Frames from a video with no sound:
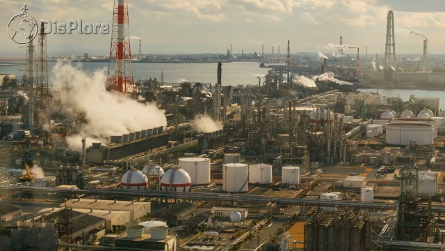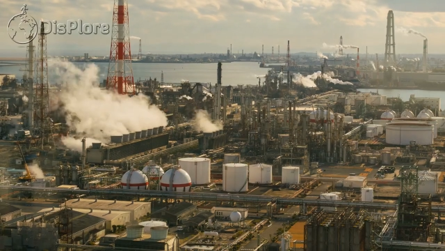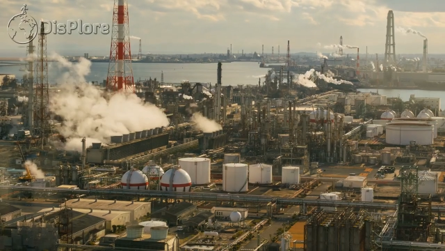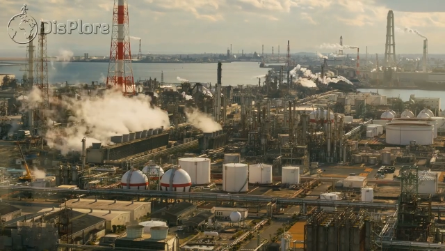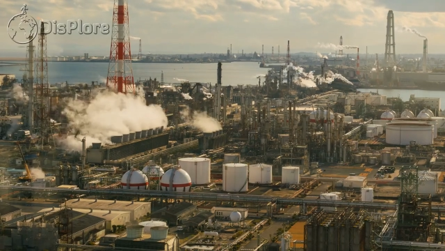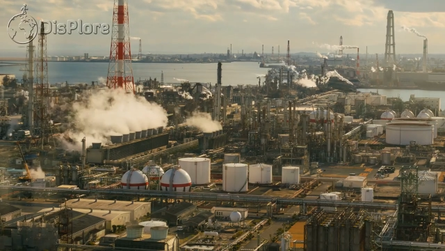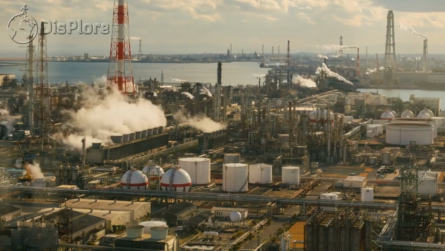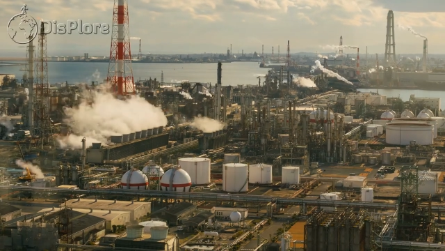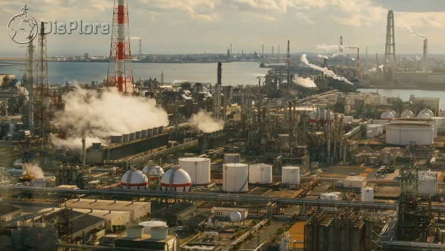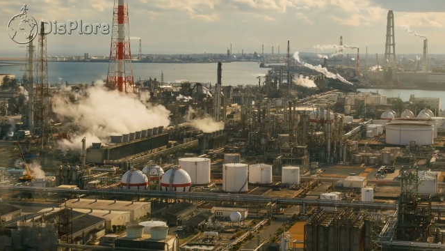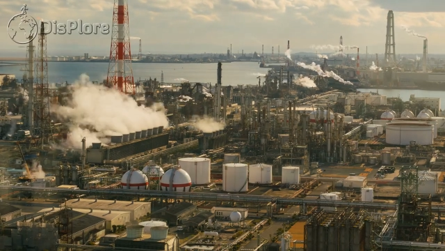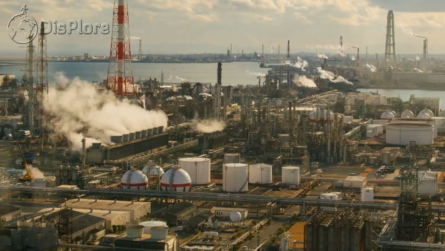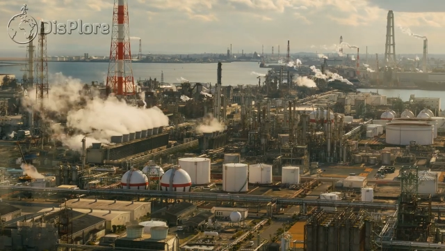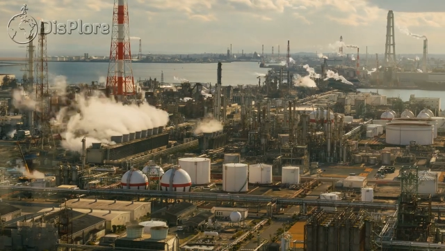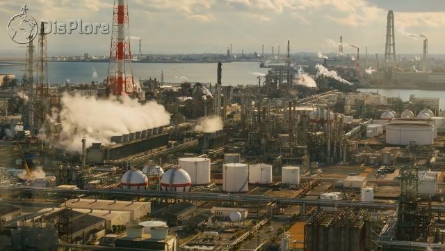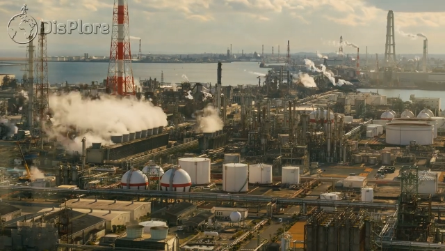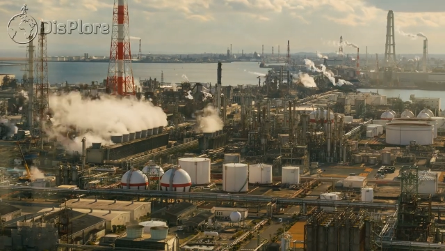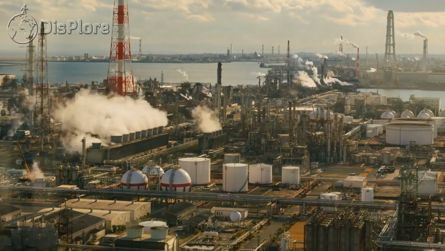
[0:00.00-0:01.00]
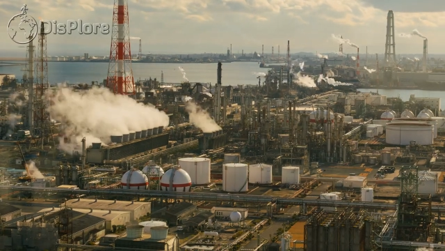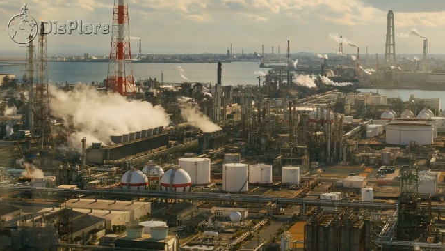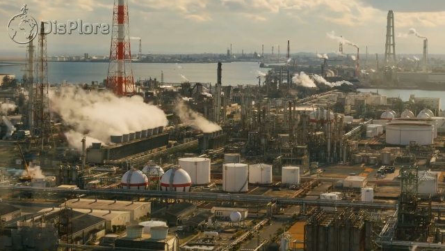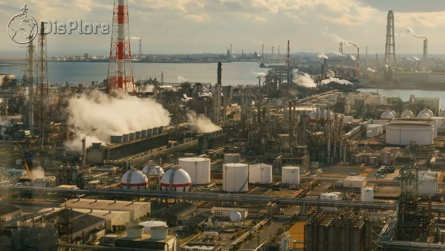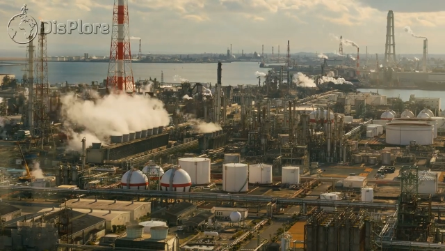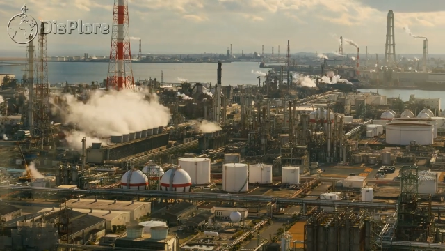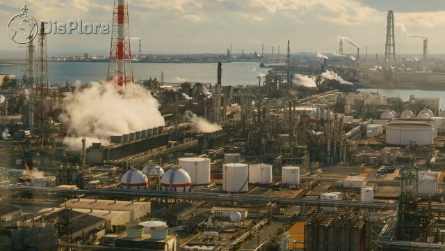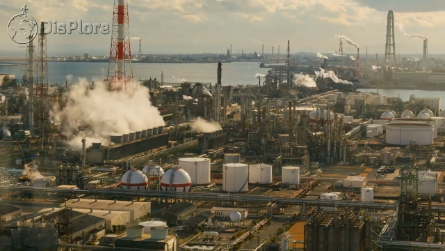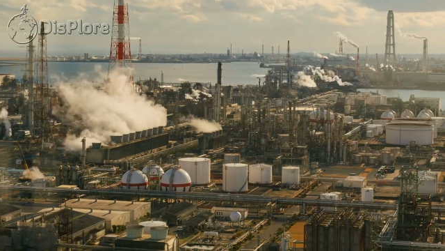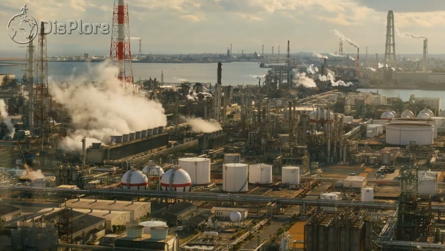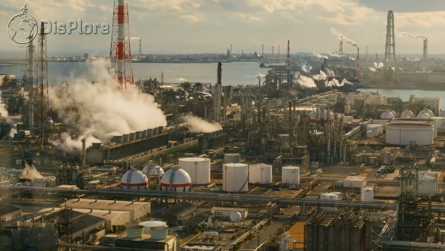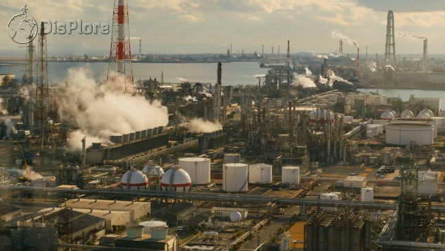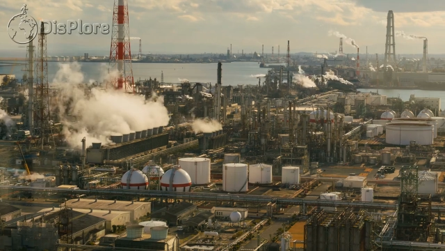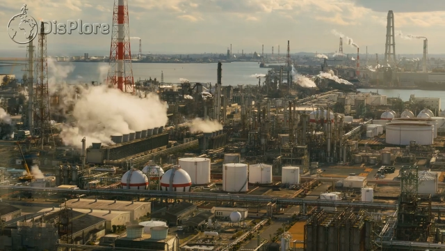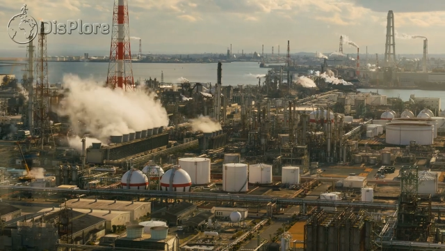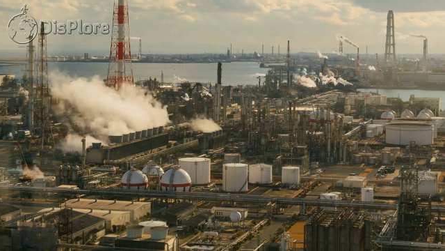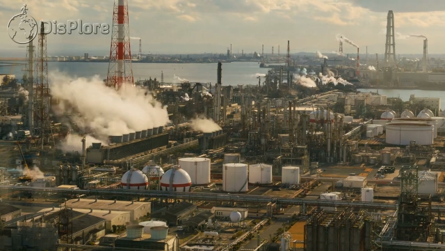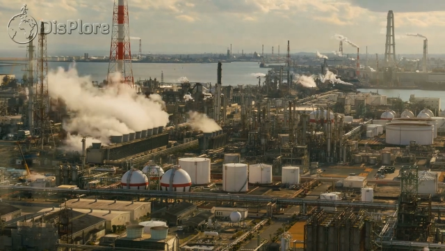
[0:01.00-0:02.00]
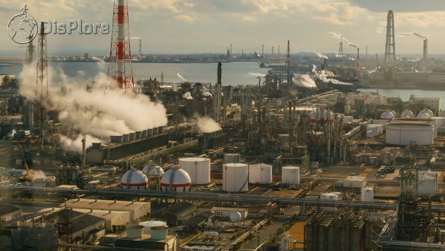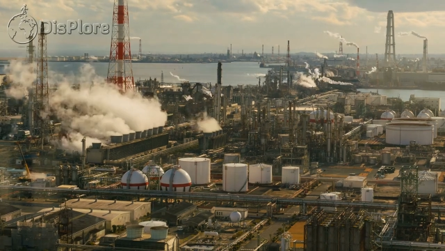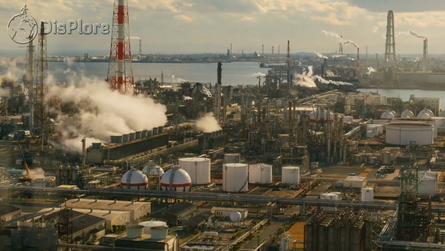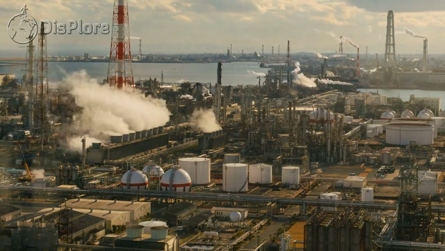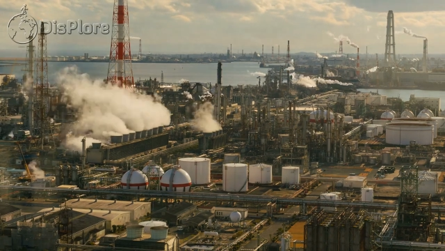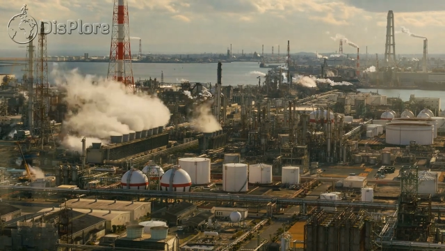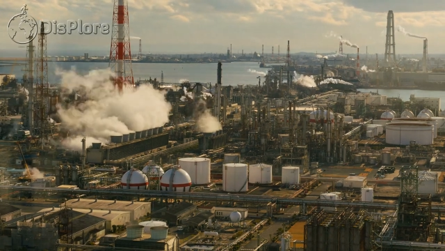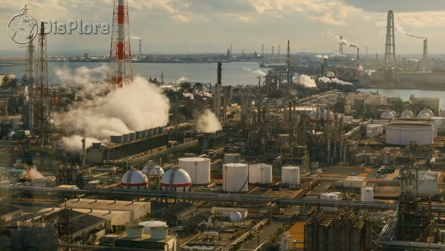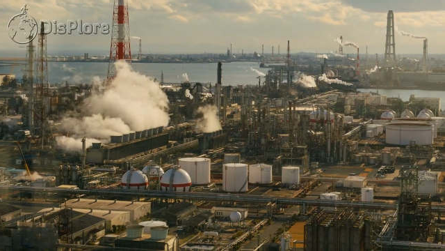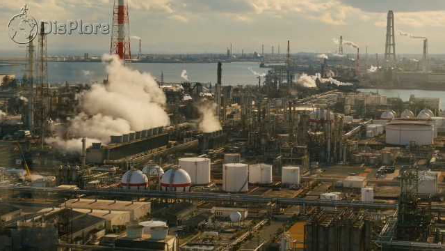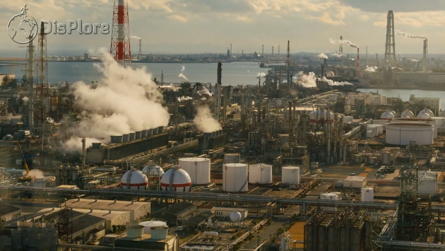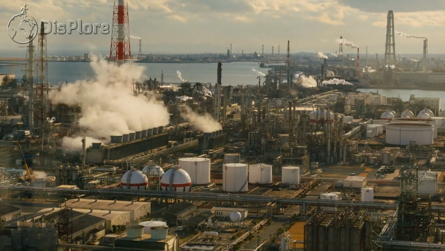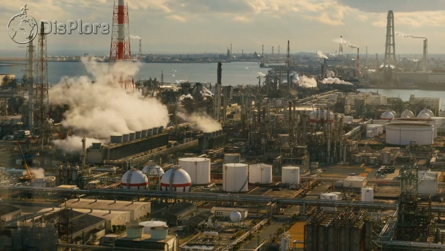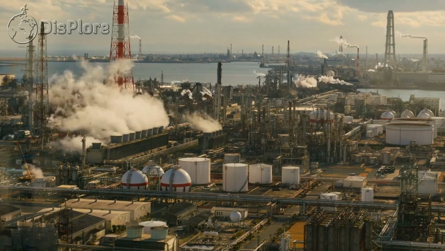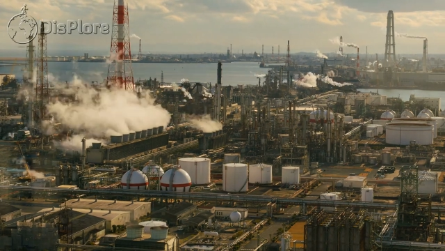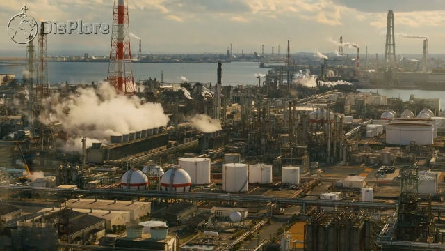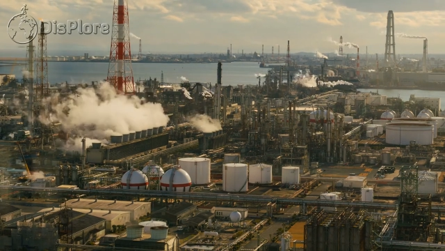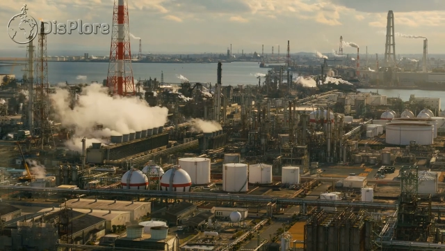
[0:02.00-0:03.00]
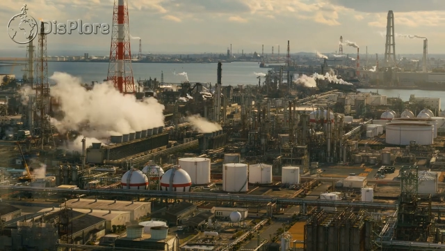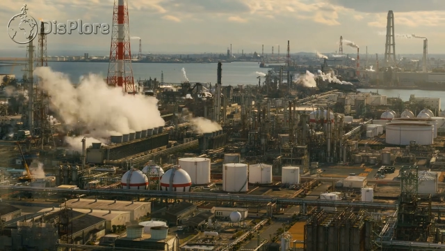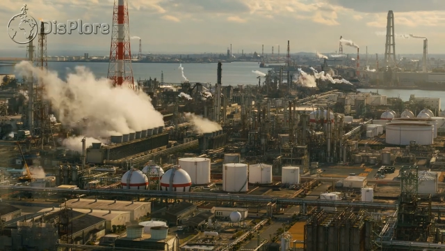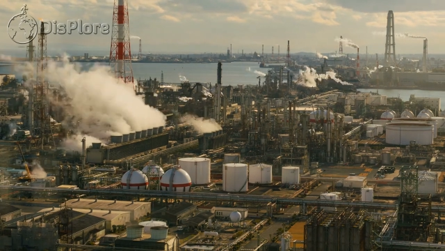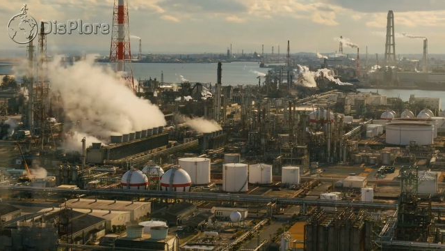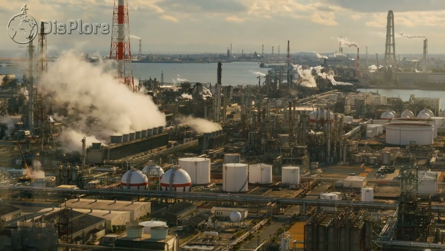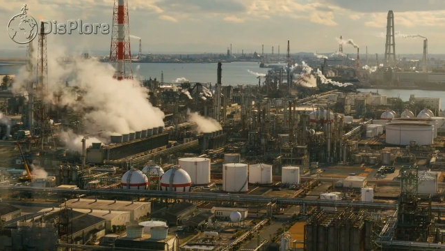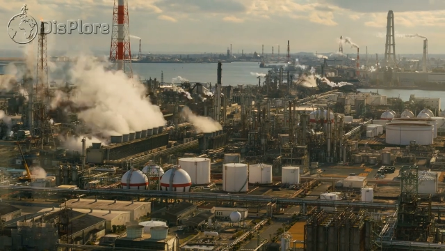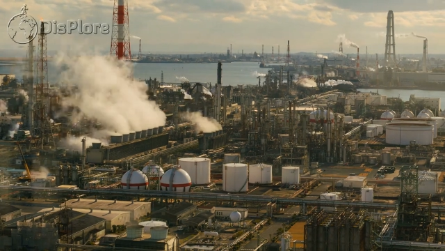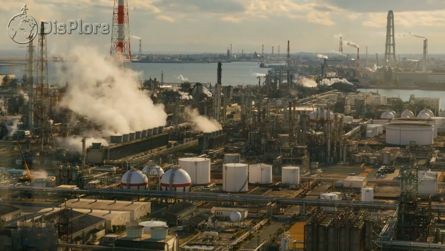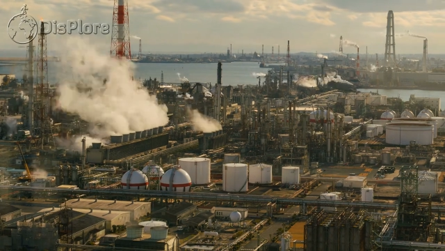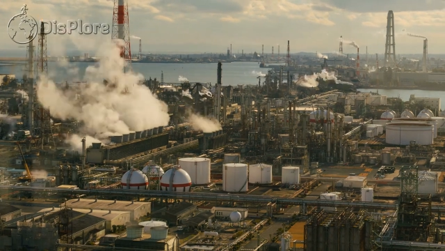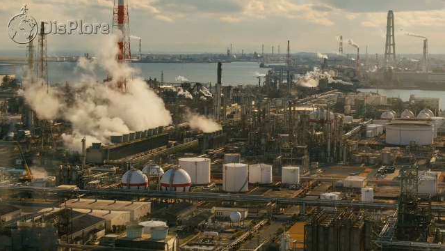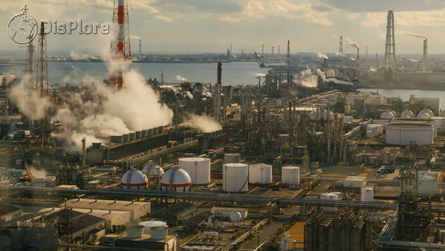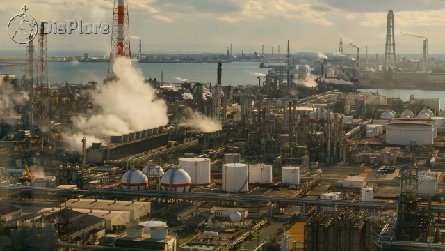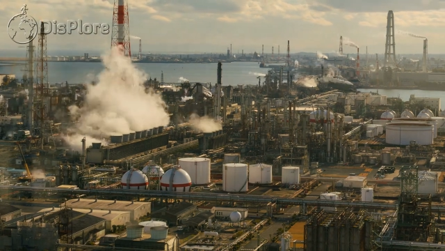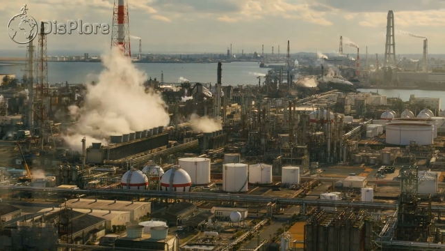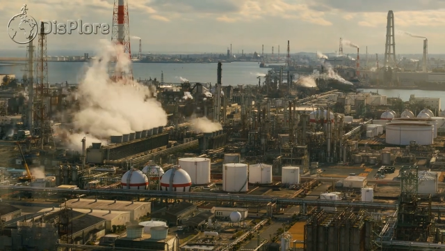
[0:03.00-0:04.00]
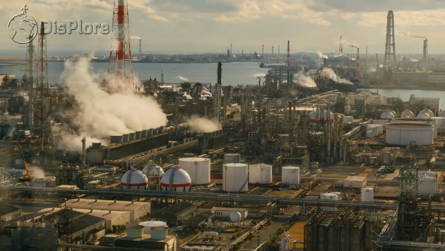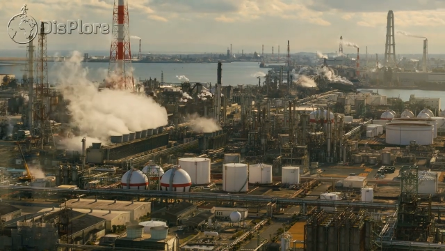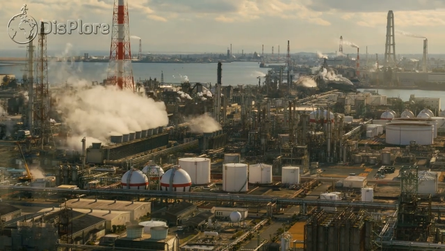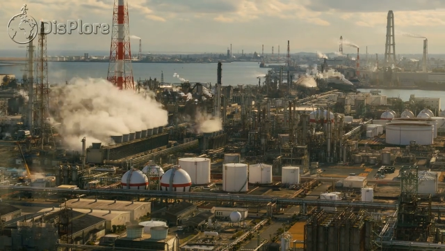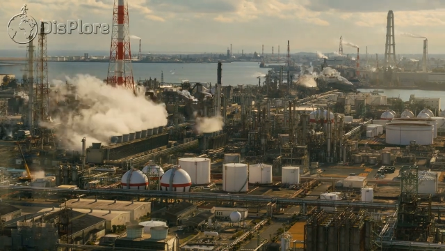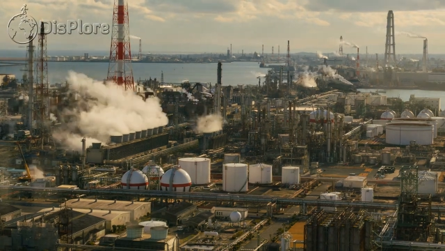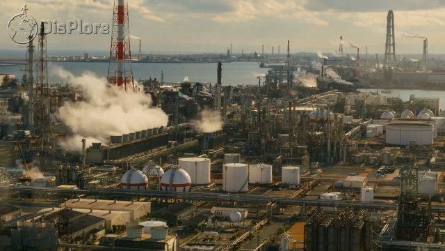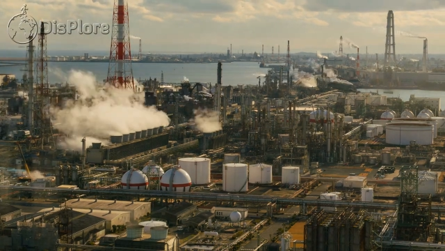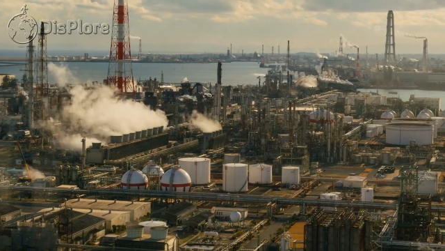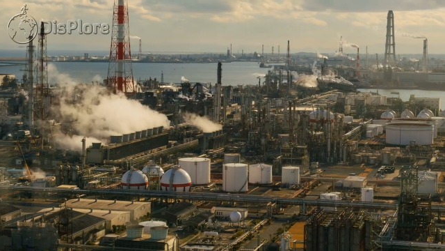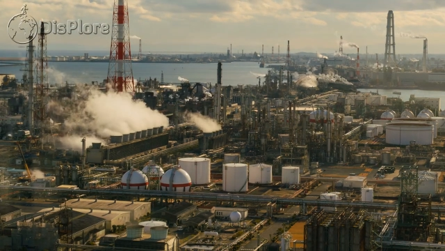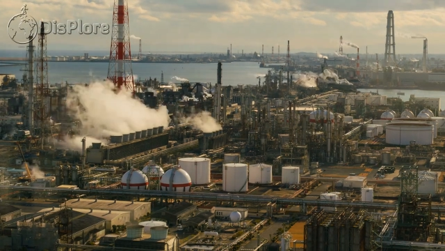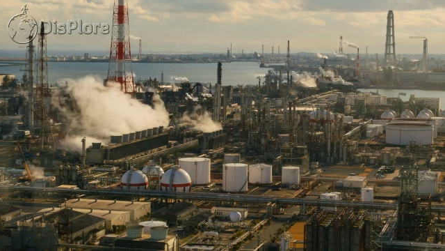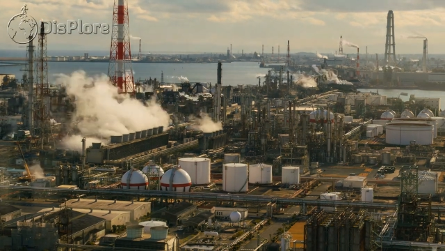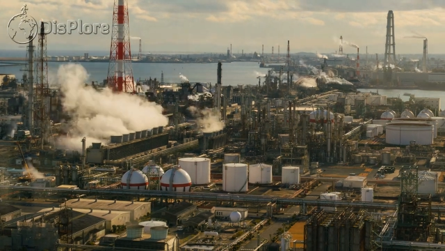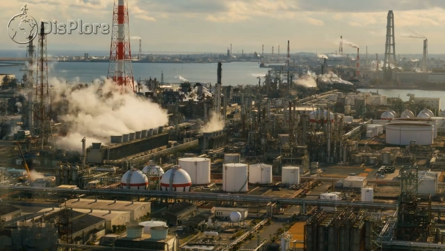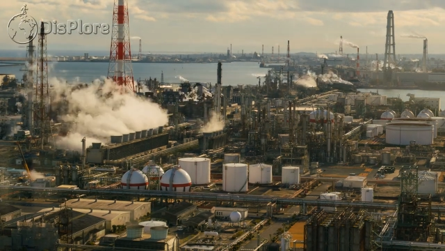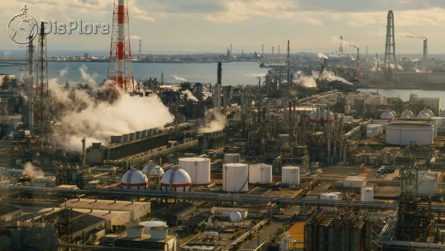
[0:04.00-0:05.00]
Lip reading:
Nobody's mouth can be seen.